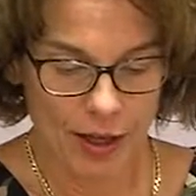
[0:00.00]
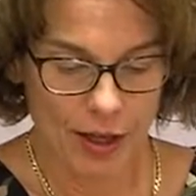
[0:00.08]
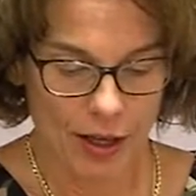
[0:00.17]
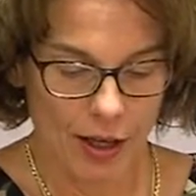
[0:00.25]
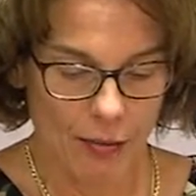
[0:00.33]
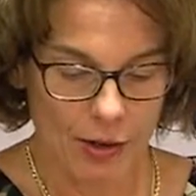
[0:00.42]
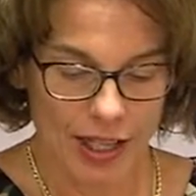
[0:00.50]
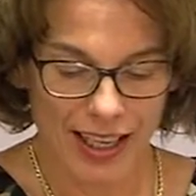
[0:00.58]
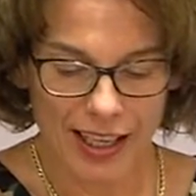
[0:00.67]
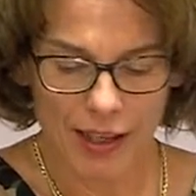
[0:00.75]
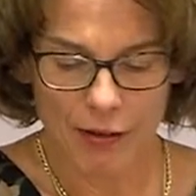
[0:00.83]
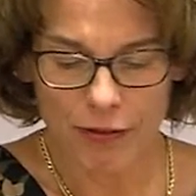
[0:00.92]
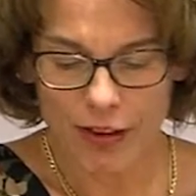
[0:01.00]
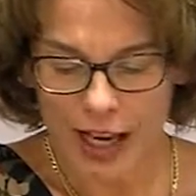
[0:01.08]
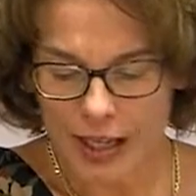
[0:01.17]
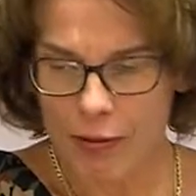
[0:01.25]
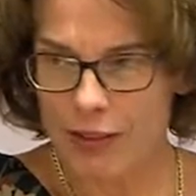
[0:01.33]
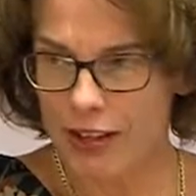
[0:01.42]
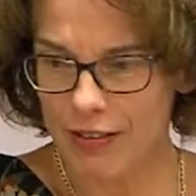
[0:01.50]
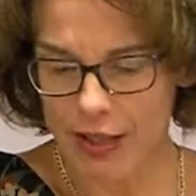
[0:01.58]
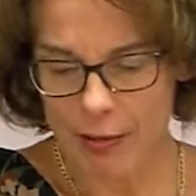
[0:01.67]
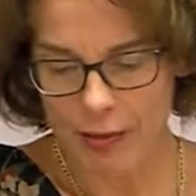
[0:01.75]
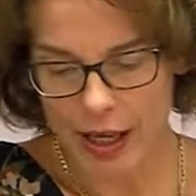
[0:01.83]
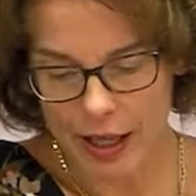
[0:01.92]
But hanging a flag with the
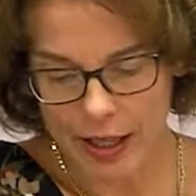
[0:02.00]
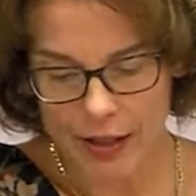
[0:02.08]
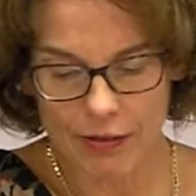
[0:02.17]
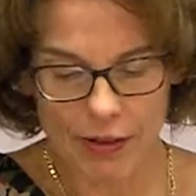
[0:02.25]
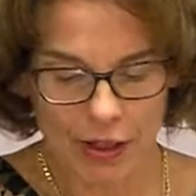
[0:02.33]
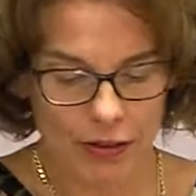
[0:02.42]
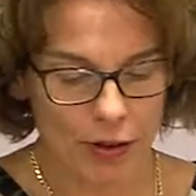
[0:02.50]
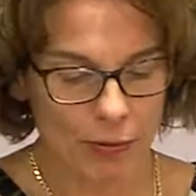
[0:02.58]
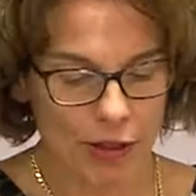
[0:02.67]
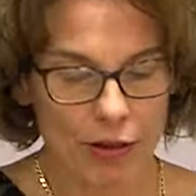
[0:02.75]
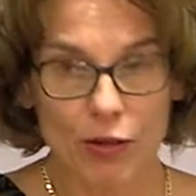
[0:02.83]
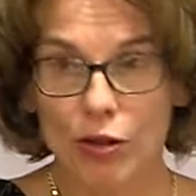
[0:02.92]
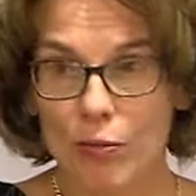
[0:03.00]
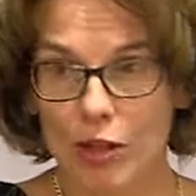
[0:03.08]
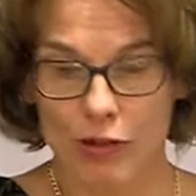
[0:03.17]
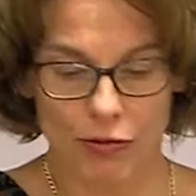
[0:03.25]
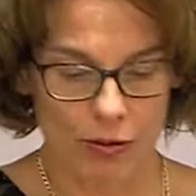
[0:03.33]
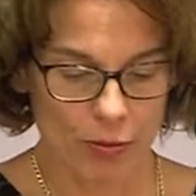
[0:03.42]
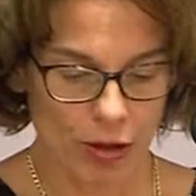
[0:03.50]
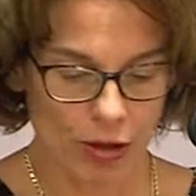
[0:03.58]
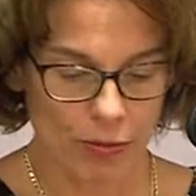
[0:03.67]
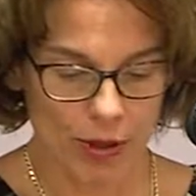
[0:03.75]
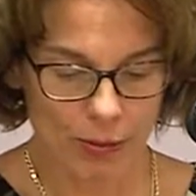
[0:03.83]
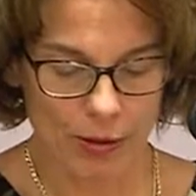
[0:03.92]
same lion, that's a bit too much for
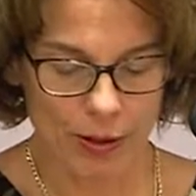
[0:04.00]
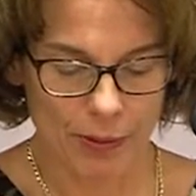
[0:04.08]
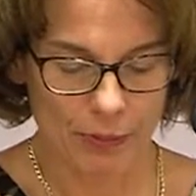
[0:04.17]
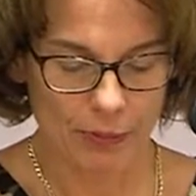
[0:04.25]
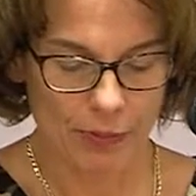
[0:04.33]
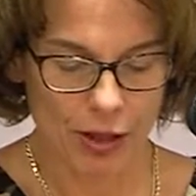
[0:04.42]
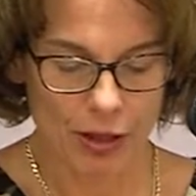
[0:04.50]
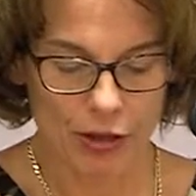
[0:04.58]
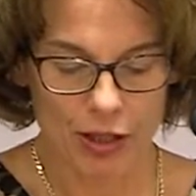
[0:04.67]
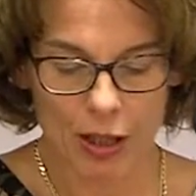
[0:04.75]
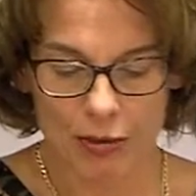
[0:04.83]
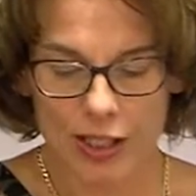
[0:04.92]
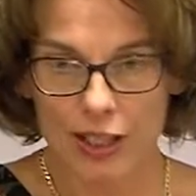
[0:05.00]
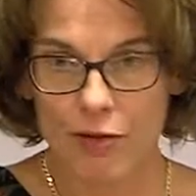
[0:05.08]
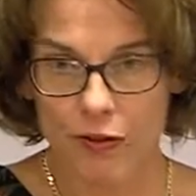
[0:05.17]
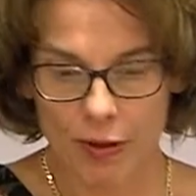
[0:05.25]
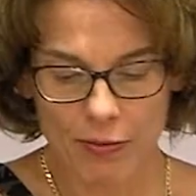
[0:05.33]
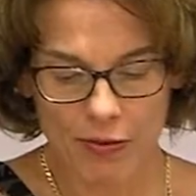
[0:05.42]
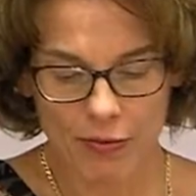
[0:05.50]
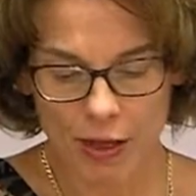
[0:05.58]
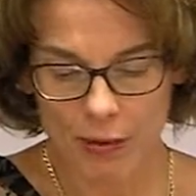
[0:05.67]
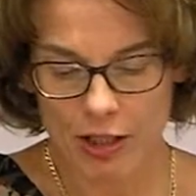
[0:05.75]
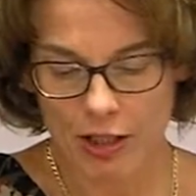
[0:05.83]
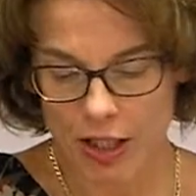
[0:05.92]
most people, because nowadays
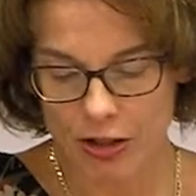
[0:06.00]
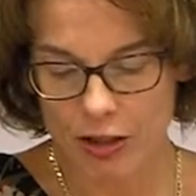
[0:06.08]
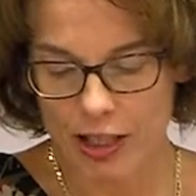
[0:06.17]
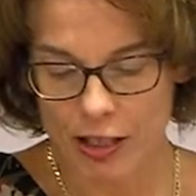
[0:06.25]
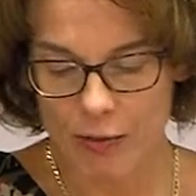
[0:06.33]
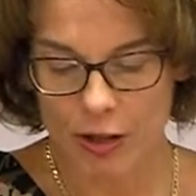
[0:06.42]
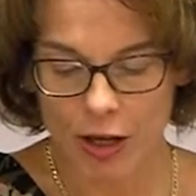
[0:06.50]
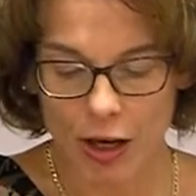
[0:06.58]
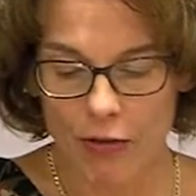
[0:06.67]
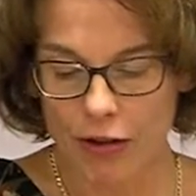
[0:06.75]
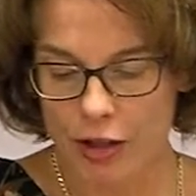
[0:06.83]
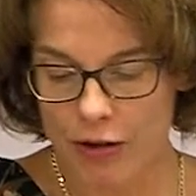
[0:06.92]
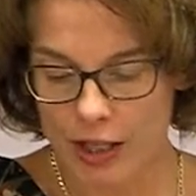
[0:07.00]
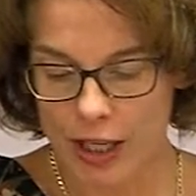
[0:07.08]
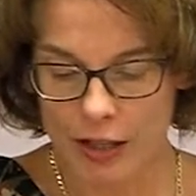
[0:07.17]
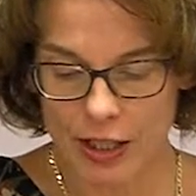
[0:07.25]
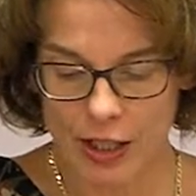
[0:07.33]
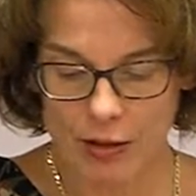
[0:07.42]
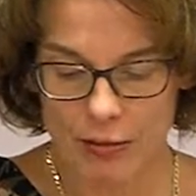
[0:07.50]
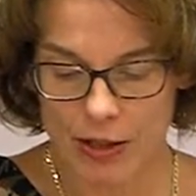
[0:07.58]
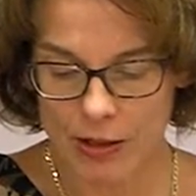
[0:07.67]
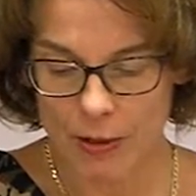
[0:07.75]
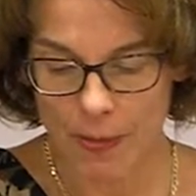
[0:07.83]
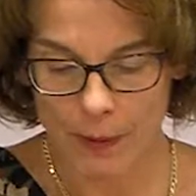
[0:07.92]
Flemish nationalism often goes hand in hand
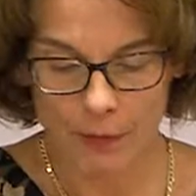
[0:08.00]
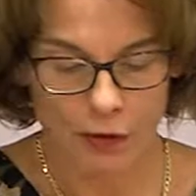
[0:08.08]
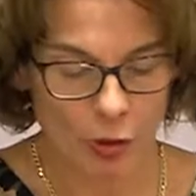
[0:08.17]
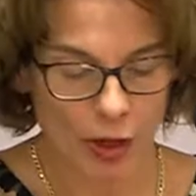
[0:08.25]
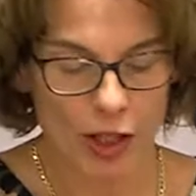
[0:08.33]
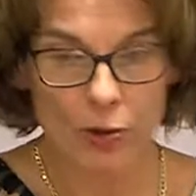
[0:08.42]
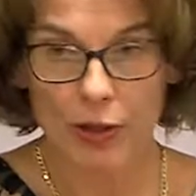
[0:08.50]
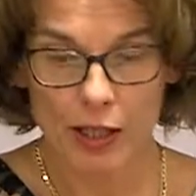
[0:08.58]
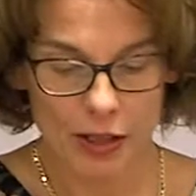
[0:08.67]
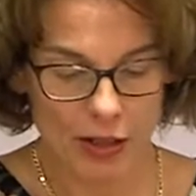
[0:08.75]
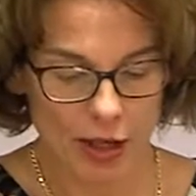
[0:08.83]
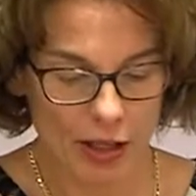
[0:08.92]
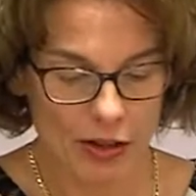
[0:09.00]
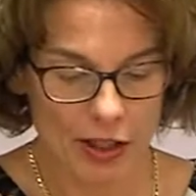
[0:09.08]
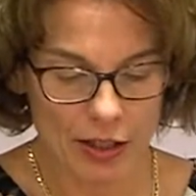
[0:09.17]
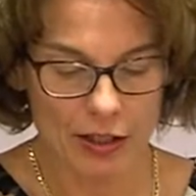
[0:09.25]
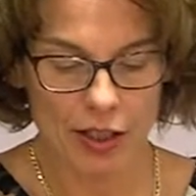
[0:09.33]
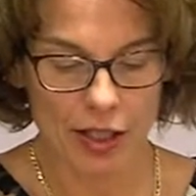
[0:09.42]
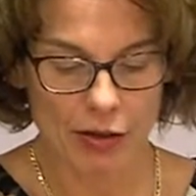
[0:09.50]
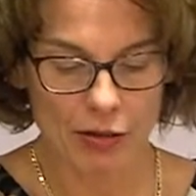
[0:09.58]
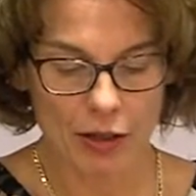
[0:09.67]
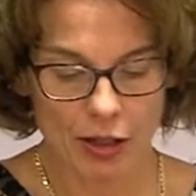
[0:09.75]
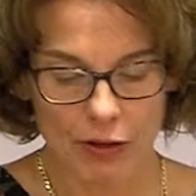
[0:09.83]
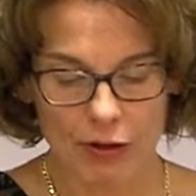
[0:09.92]
with right-wing ideas, and
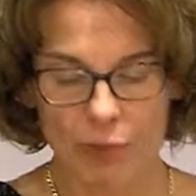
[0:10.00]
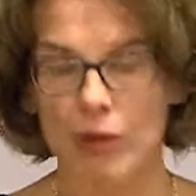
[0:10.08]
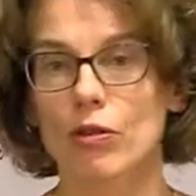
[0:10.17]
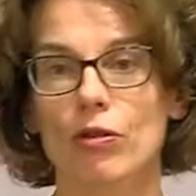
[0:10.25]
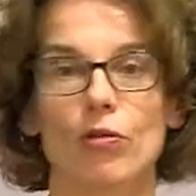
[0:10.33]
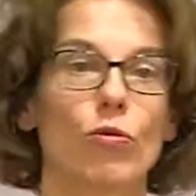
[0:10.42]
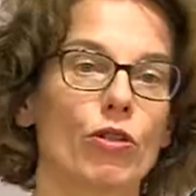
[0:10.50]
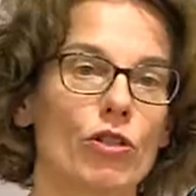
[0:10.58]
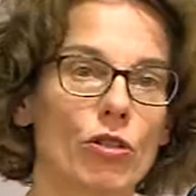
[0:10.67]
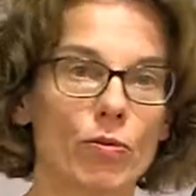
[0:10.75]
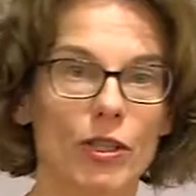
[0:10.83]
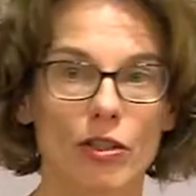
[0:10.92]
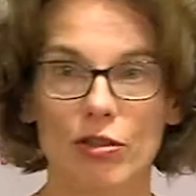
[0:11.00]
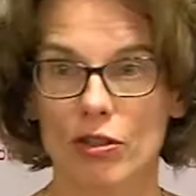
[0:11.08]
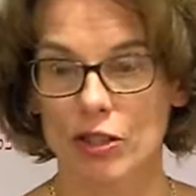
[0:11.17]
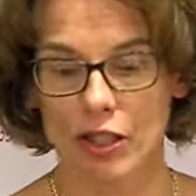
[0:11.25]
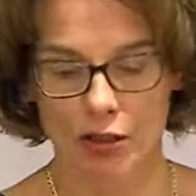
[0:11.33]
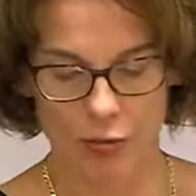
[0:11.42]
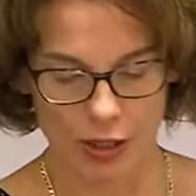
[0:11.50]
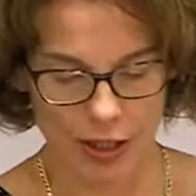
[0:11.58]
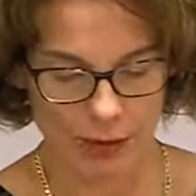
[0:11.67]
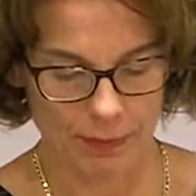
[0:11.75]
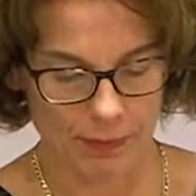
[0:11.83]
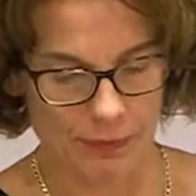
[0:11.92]
not everyone wants to be associated with that.